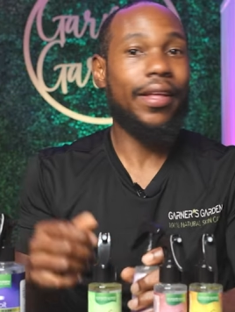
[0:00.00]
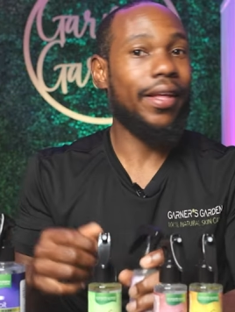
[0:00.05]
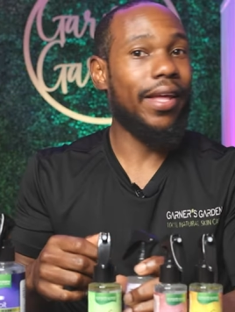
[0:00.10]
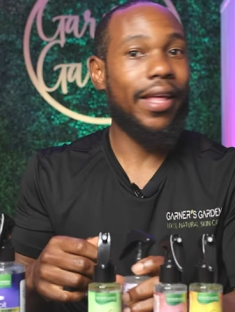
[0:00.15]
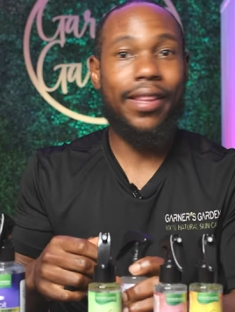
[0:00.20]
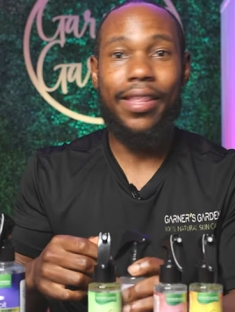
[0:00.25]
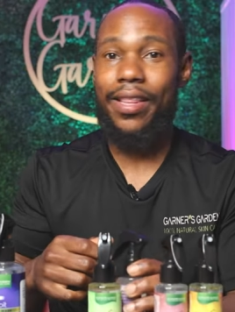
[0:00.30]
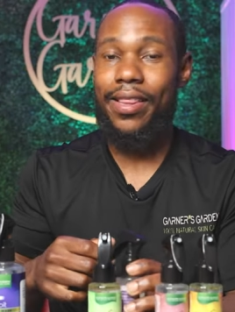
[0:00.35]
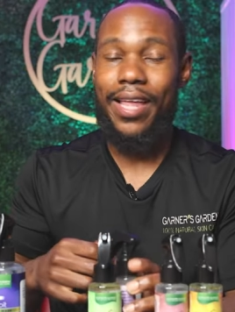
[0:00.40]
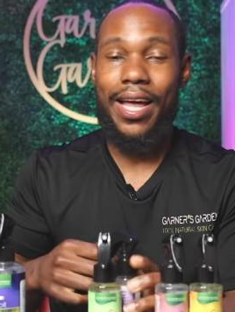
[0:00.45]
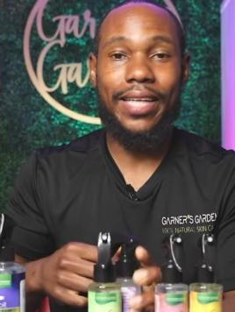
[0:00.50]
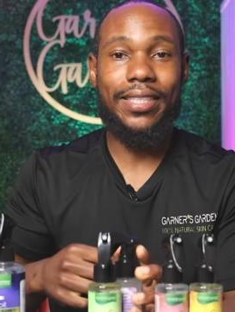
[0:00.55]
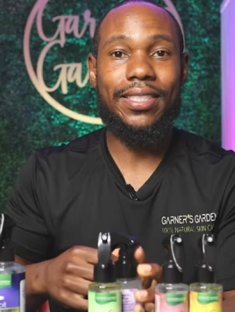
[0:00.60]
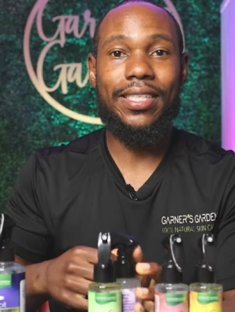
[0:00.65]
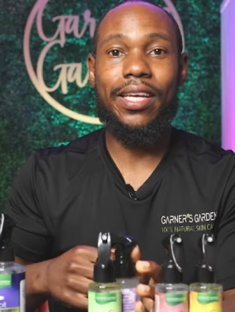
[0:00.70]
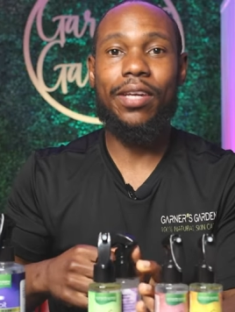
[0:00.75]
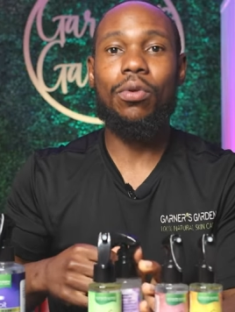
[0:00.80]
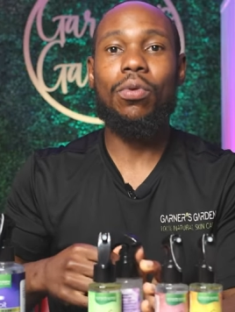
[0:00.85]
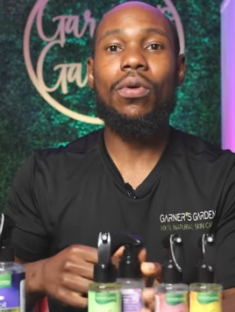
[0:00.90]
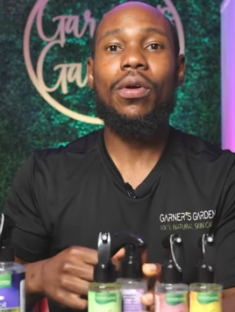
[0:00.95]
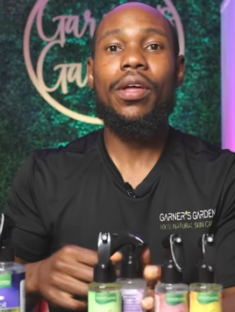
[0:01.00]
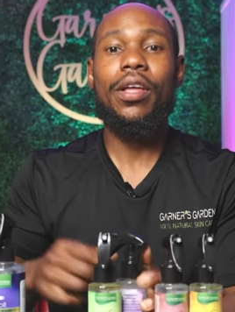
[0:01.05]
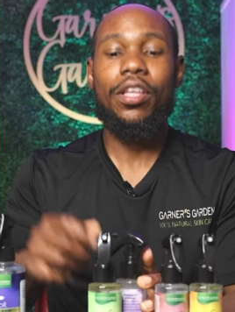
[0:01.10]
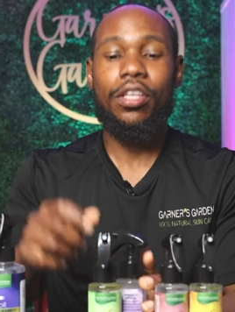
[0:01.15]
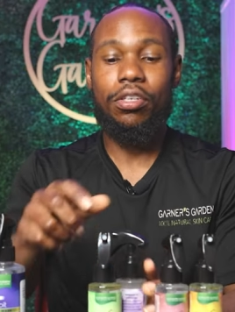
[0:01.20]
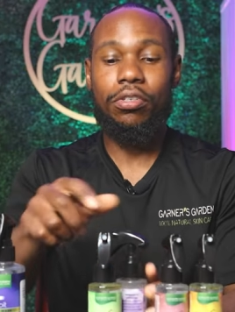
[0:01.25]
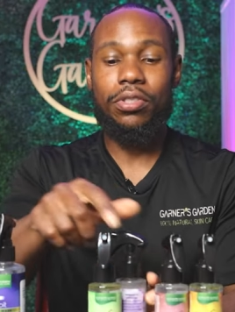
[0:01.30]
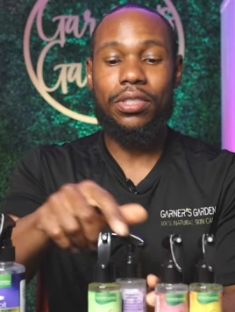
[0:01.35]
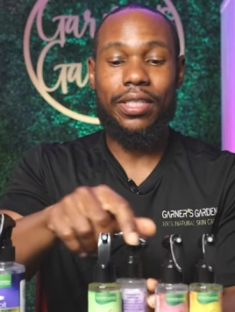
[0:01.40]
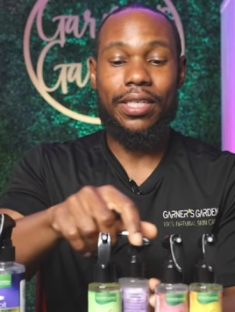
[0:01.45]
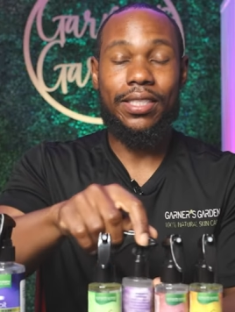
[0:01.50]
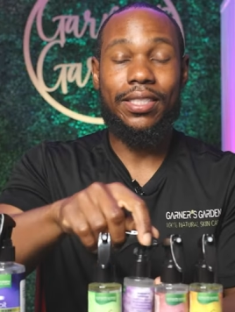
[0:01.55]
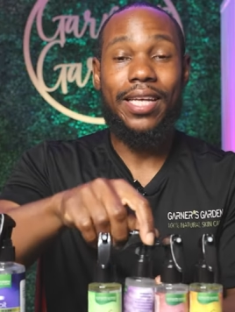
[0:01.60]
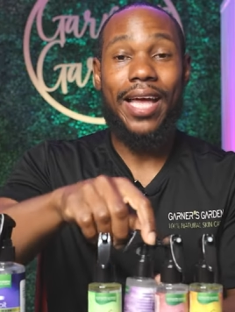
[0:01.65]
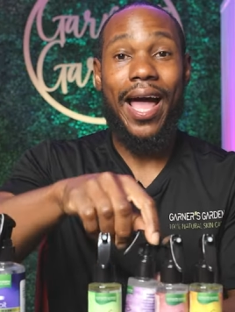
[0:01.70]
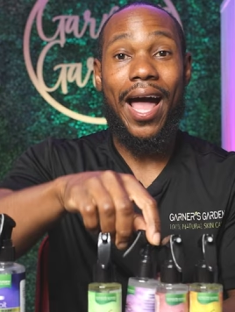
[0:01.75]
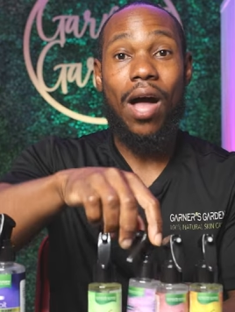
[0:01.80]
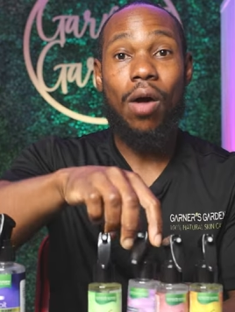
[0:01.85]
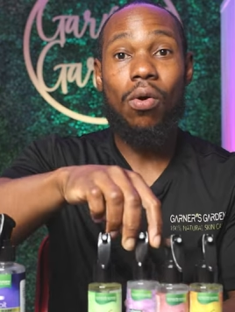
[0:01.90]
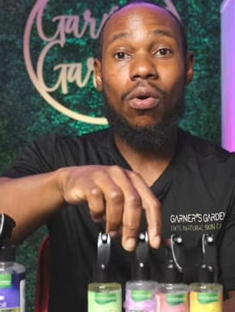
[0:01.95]
And then that's it. Using a
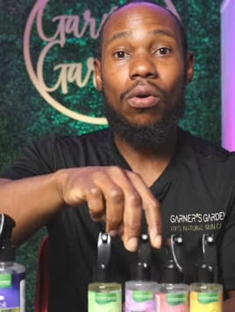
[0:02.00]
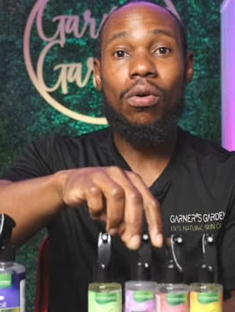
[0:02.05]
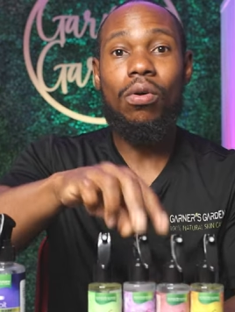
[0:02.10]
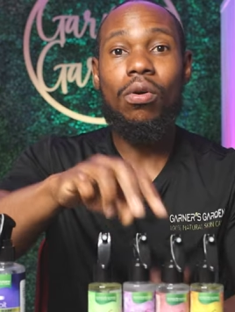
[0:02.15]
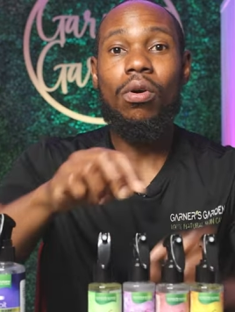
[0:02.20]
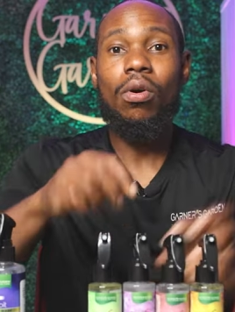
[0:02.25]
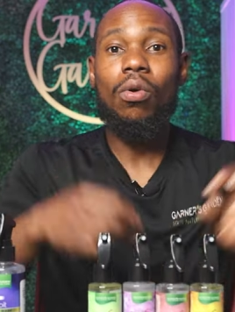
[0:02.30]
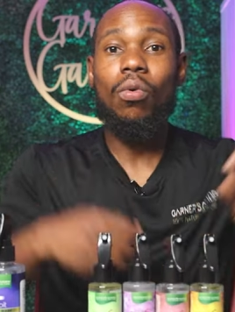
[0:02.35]
towel,